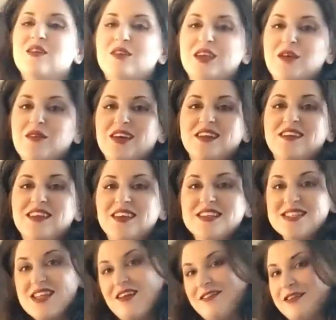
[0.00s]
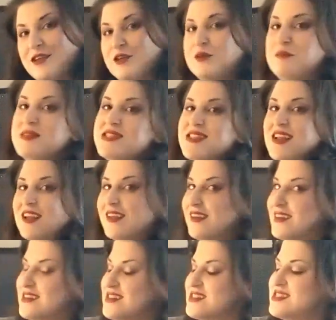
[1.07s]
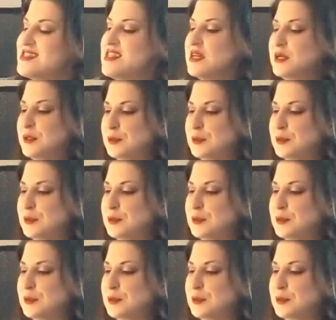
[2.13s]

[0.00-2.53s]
and I wanted like softer pastelics,